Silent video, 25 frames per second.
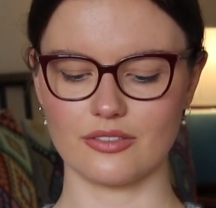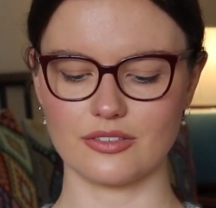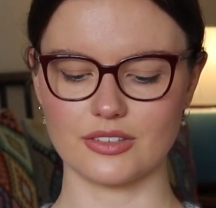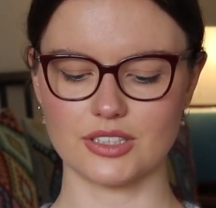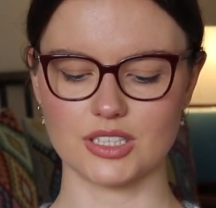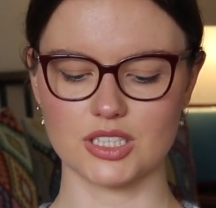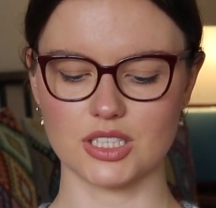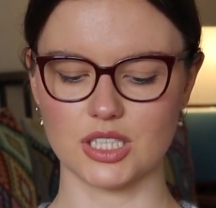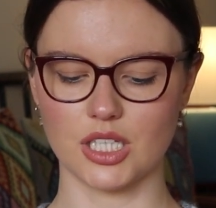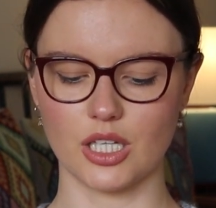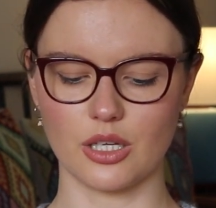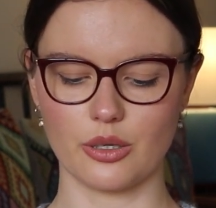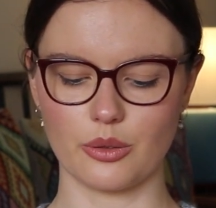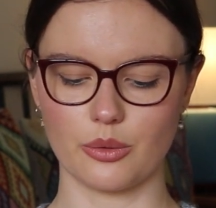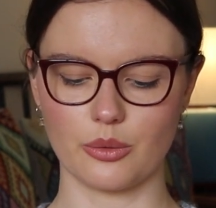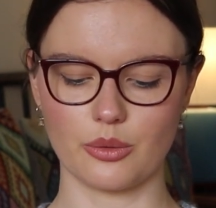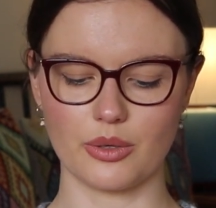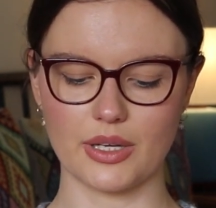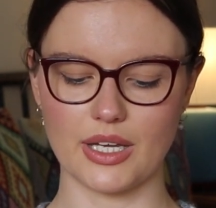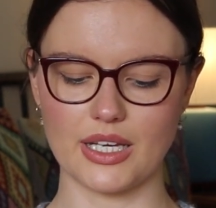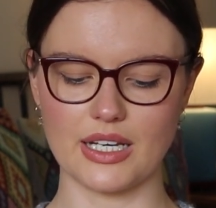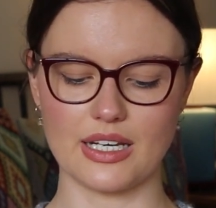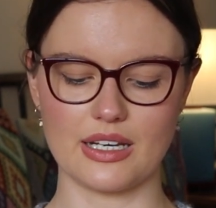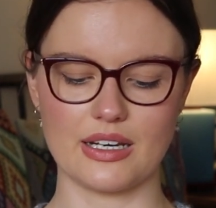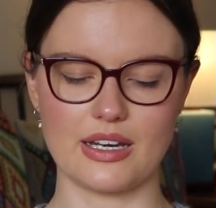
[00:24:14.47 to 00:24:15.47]
slow
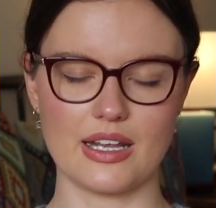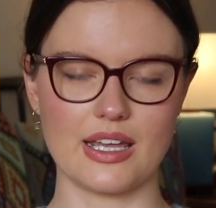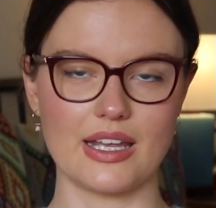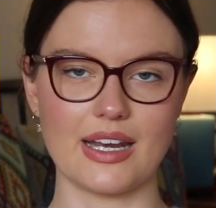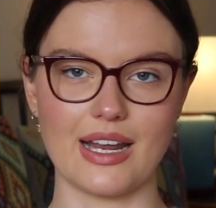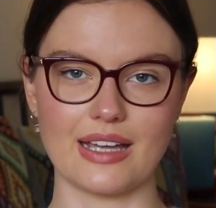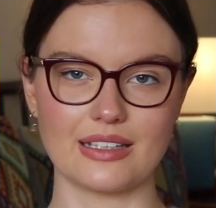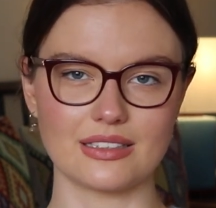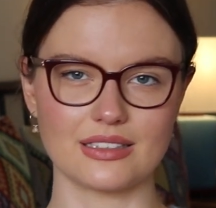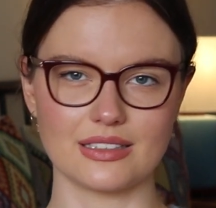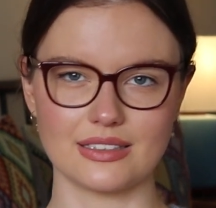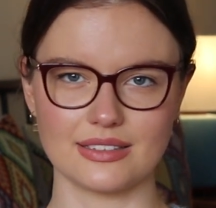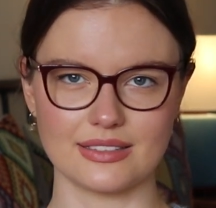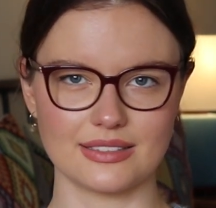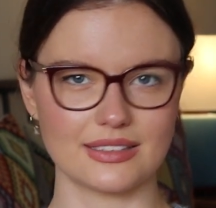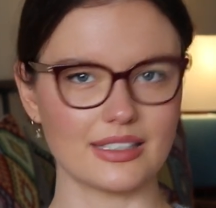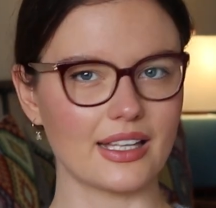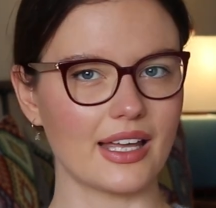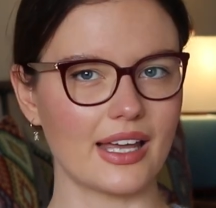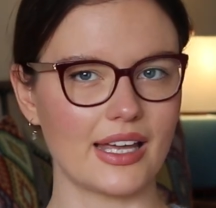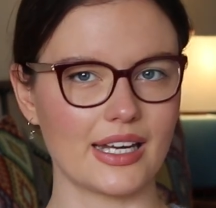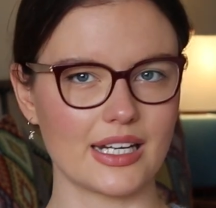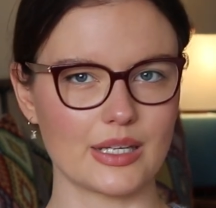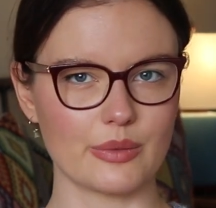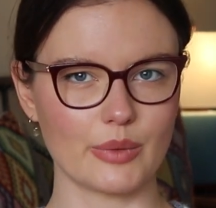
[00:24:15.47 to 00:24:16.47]
in essence
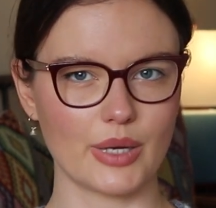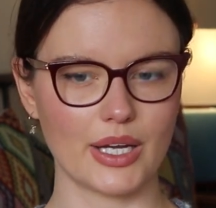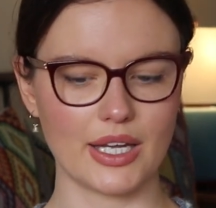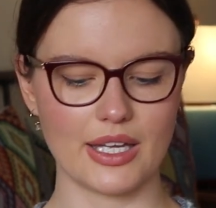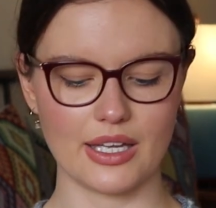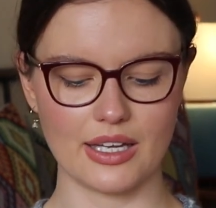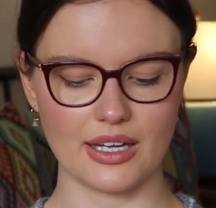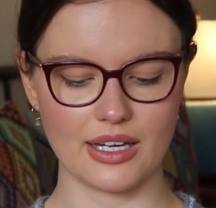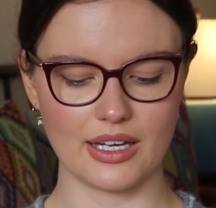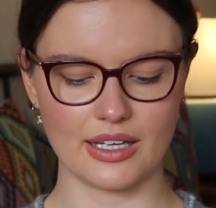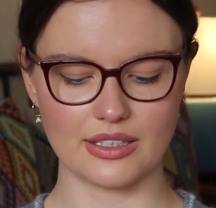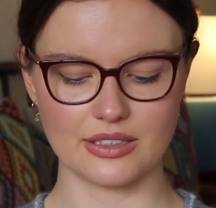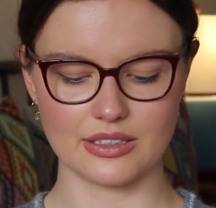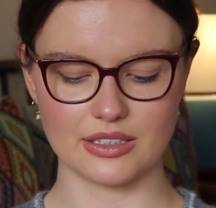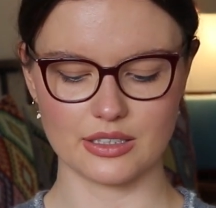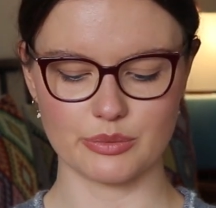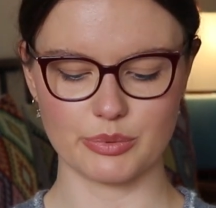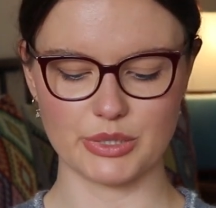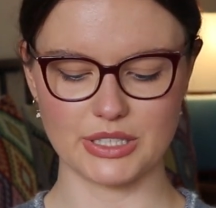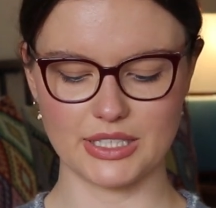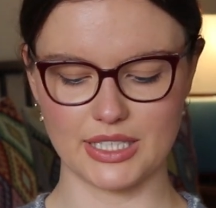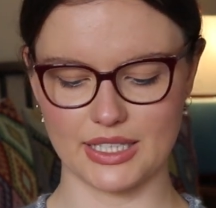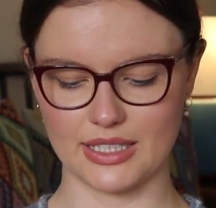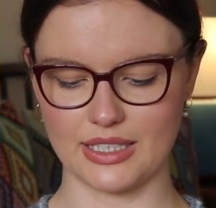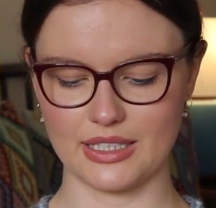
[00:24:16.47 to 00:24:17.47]
anyway, and
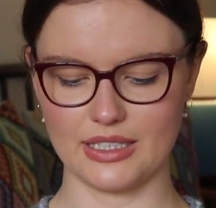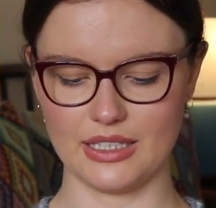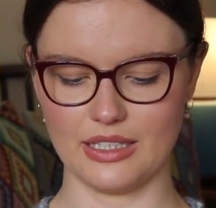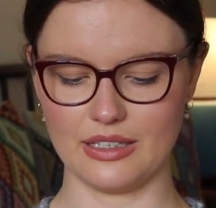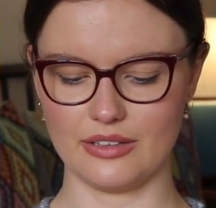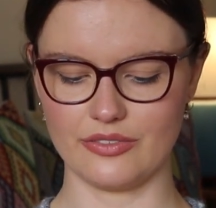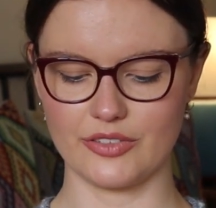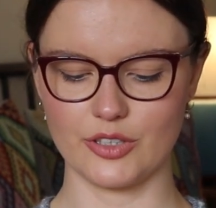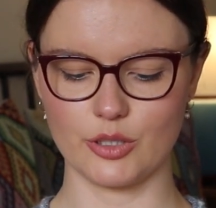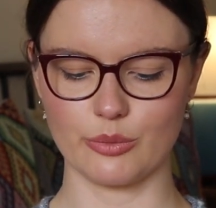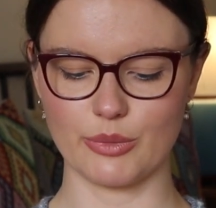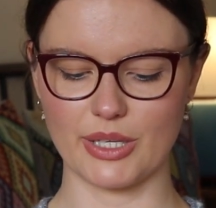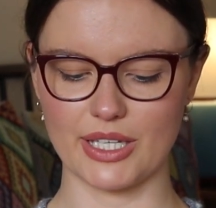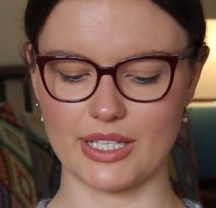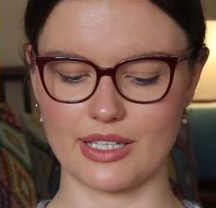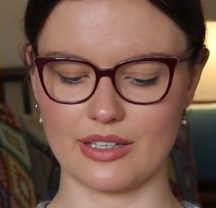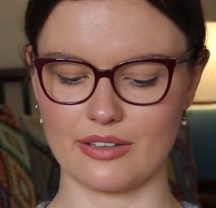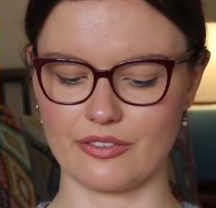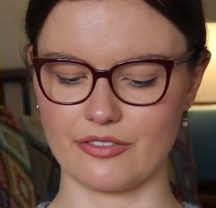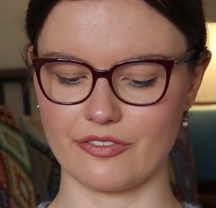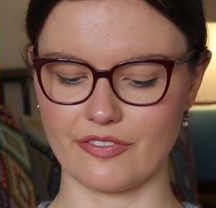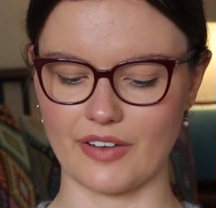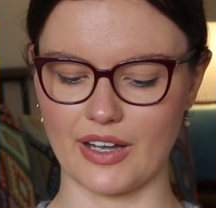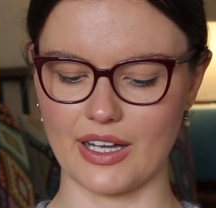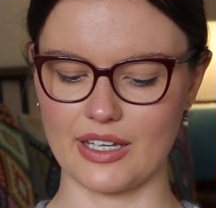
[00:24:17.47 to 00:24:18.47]
particularly if you're
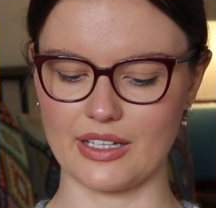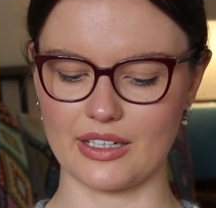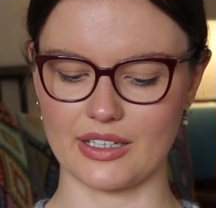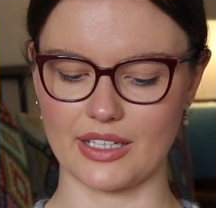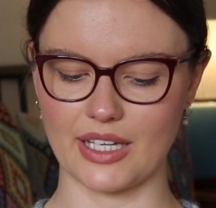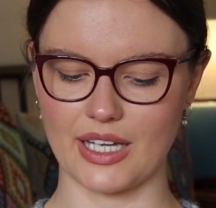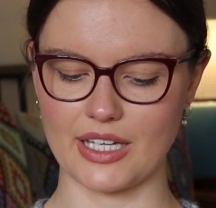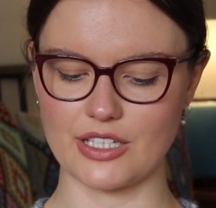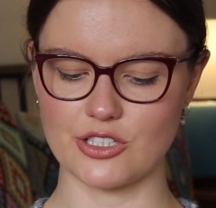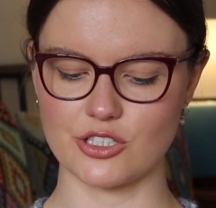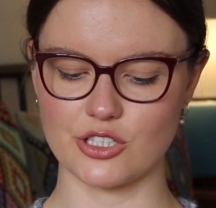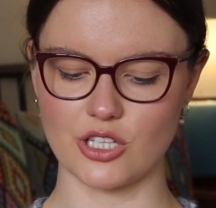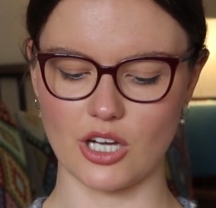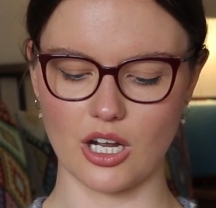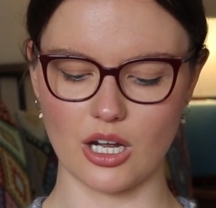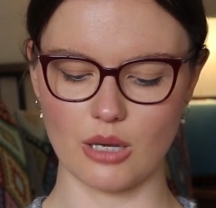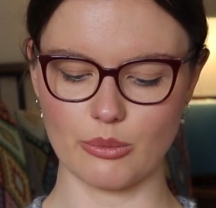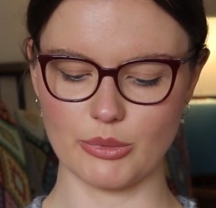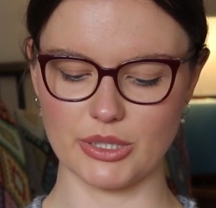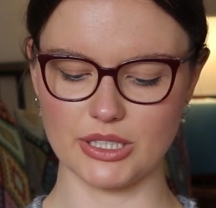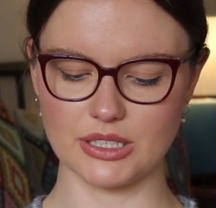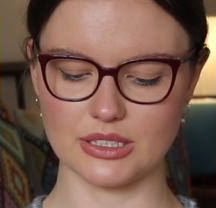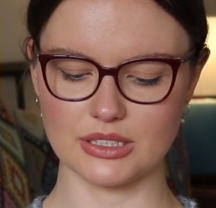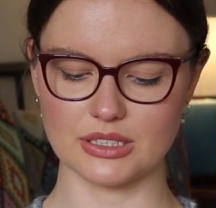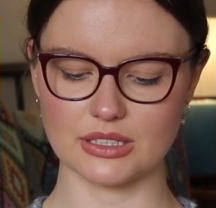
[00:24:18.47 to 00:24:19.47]
making finer gauge
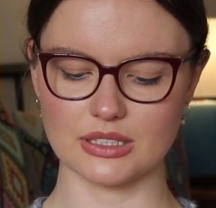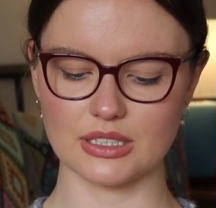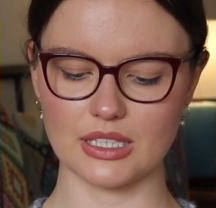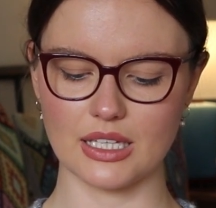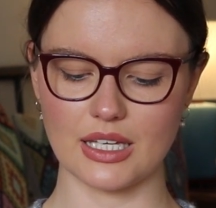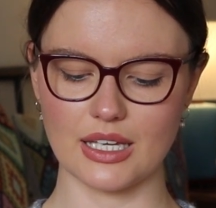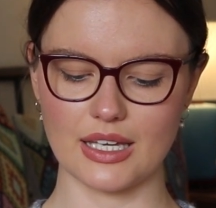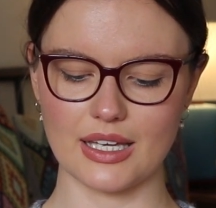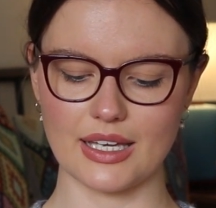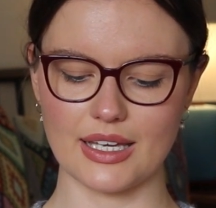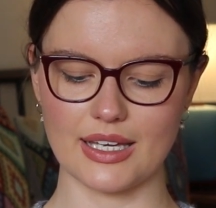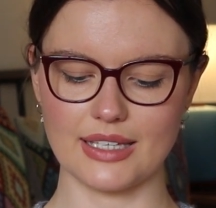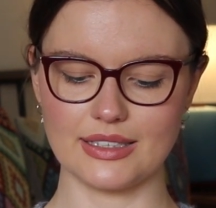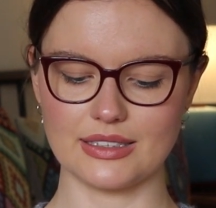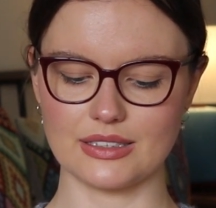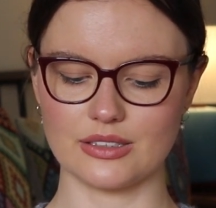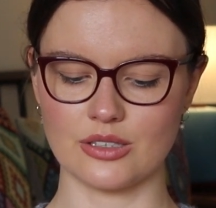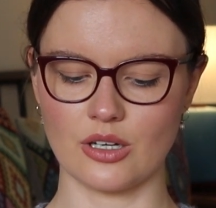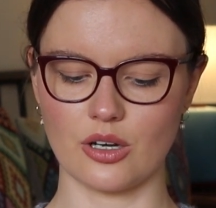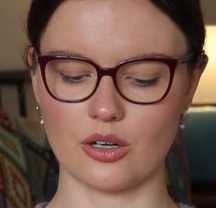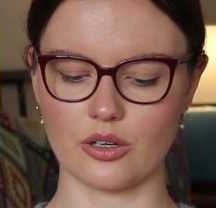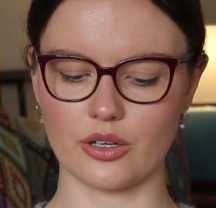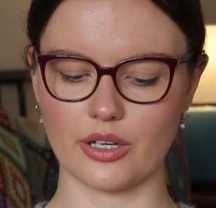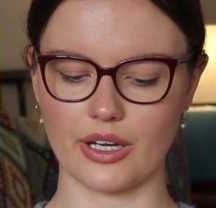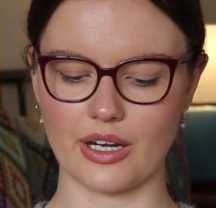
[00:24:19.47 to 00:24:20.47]
garments, it's
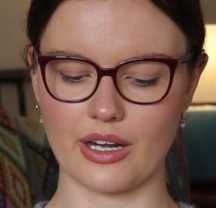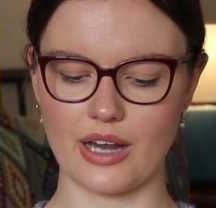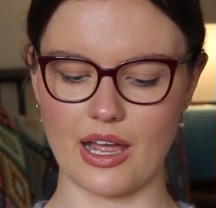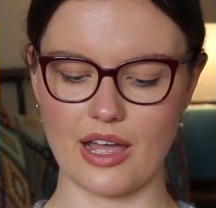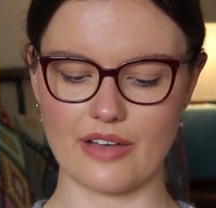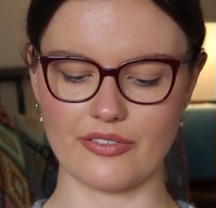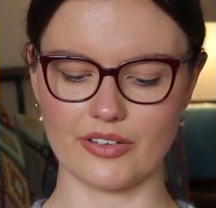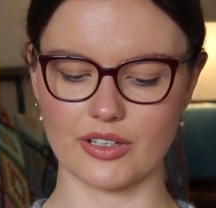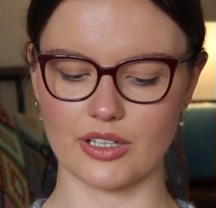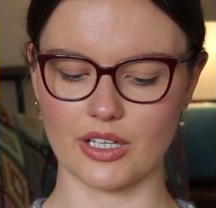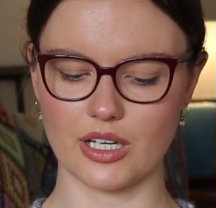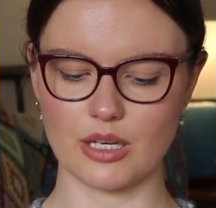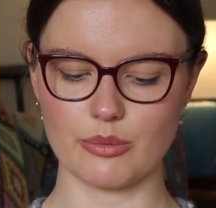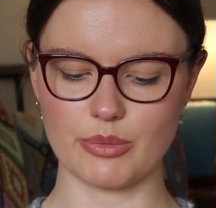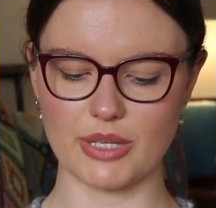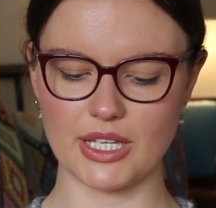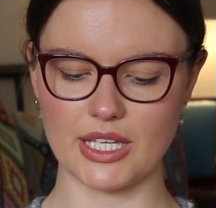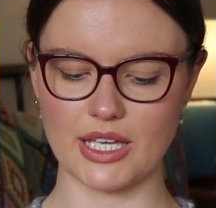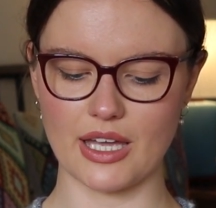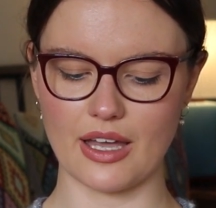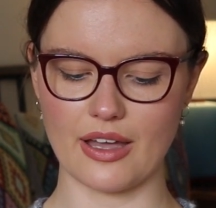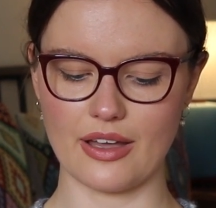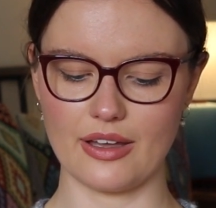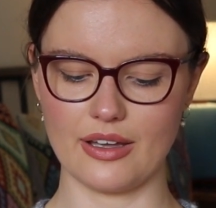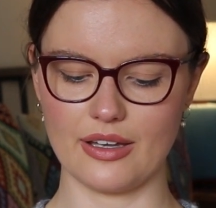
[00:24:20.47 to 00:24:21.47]
not ever going to
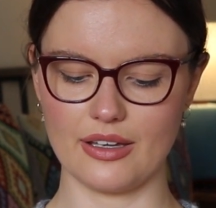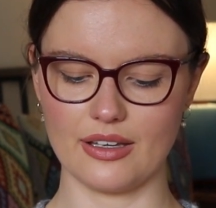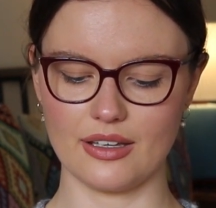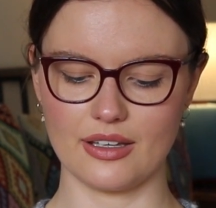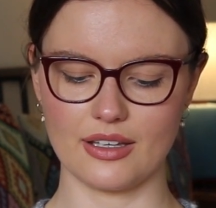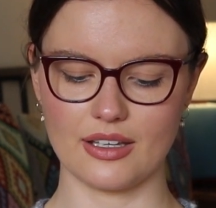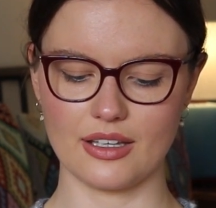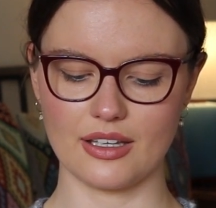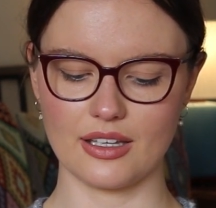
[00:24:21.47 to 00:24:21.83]
be a